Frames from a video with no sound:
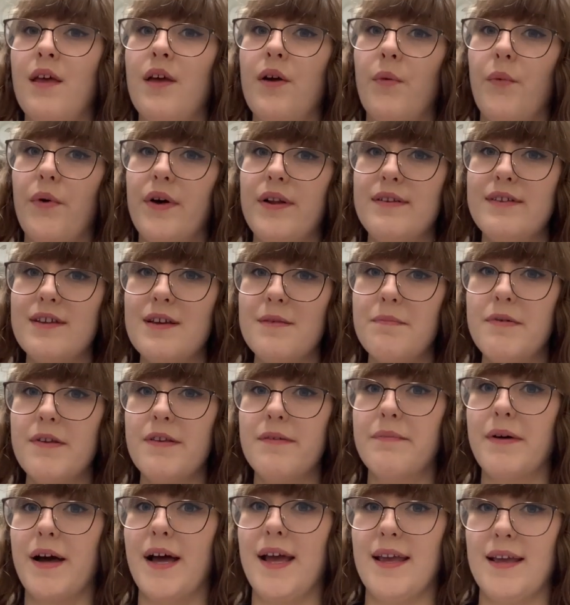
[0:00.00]
One tip is
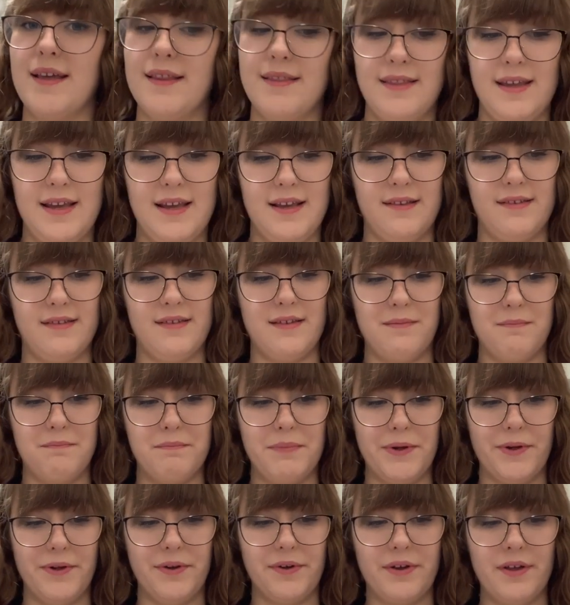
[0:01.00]
buying things in
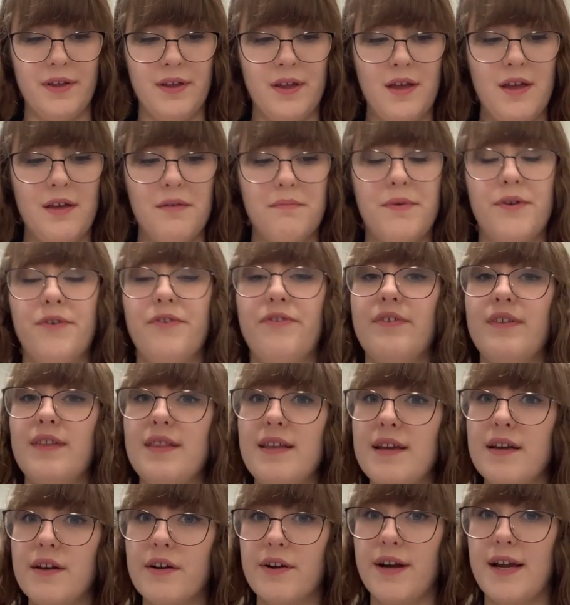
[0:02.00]
bulk. Most of
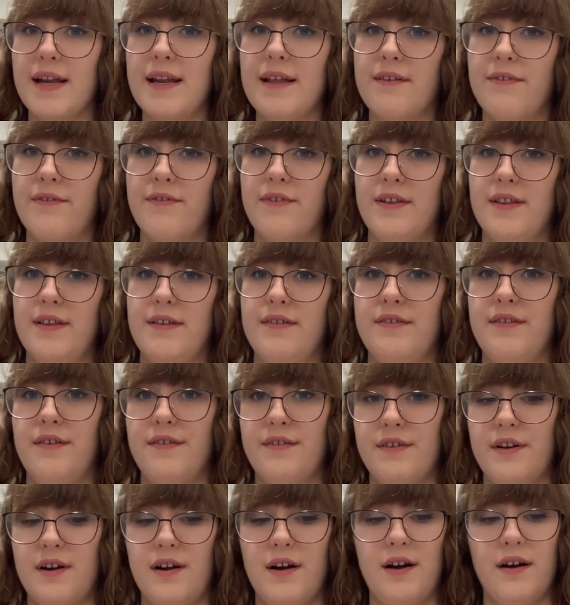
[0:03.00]
the ingredients for this
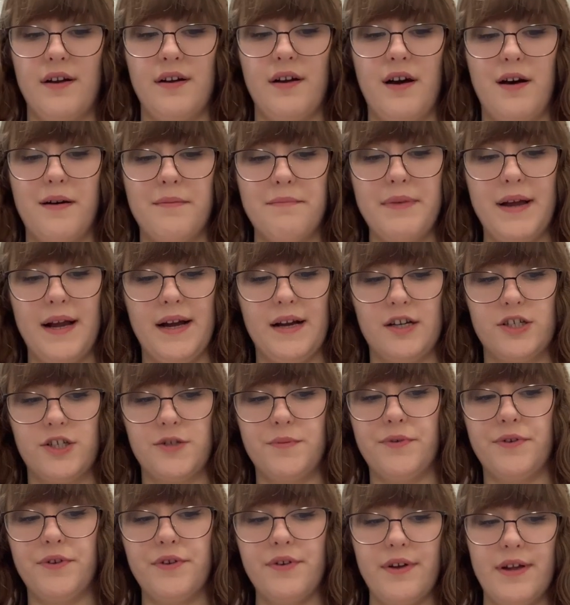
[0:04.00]
dessert are
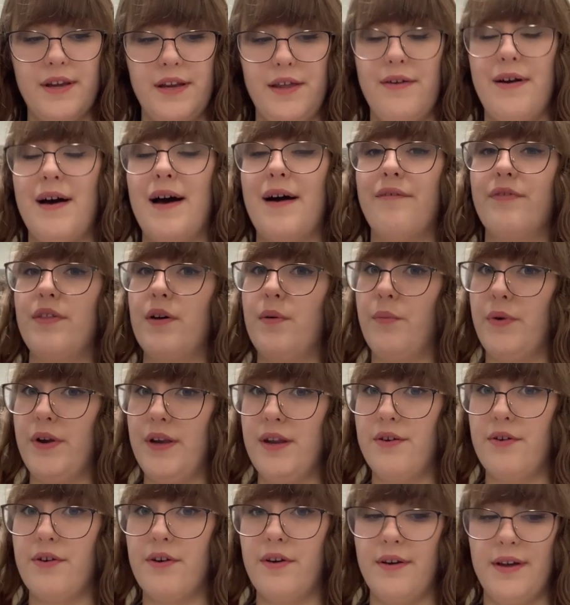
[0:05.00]
non-perishable and you have them when
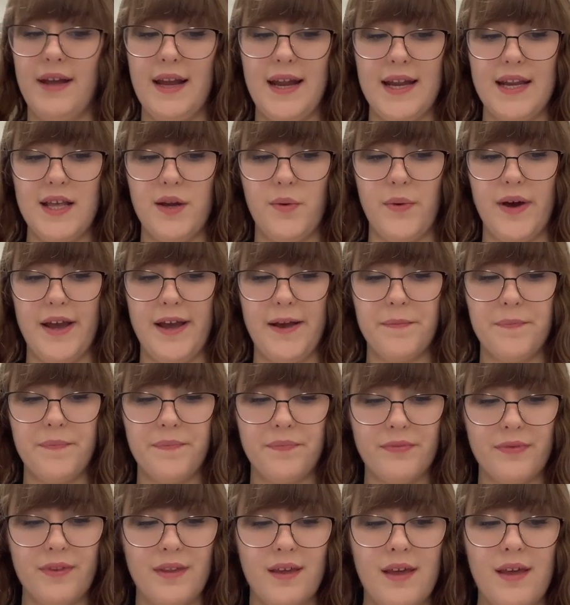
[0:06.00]
you cook anyway.
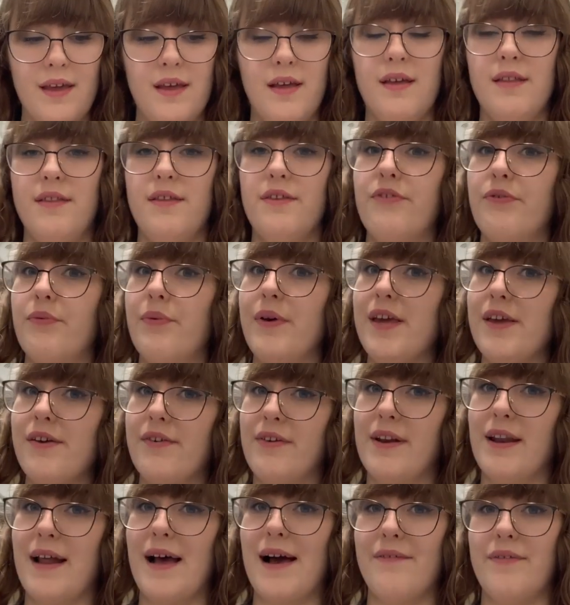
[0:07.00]
This way you
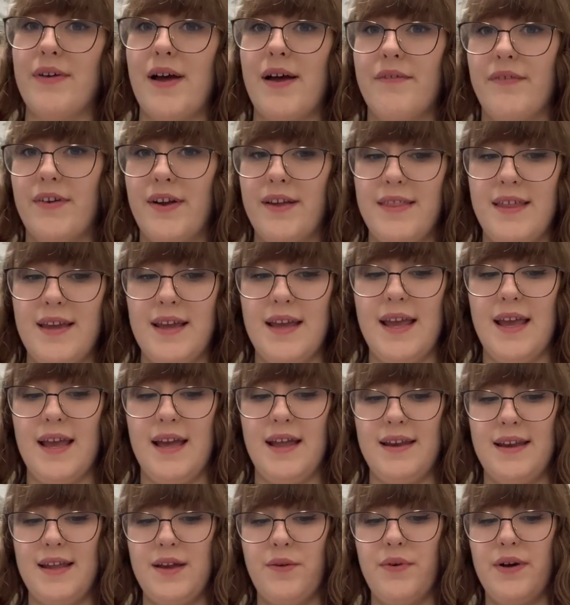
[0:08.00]
can have everything
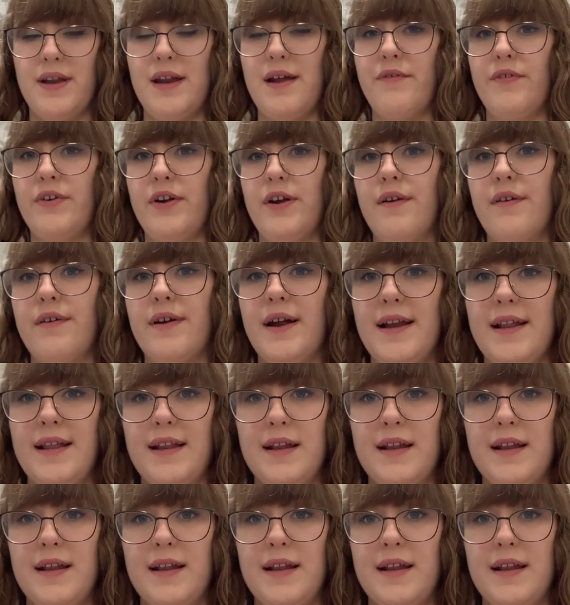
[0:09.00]
handy whenever you're ready